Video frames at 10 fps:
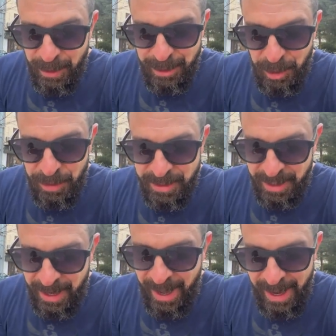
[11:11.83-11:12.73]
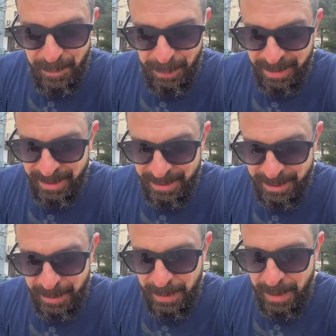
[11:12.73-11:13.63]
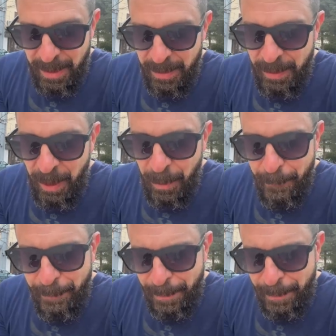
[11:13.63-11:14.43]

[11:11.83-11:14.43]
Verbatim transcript: countries again because, you know,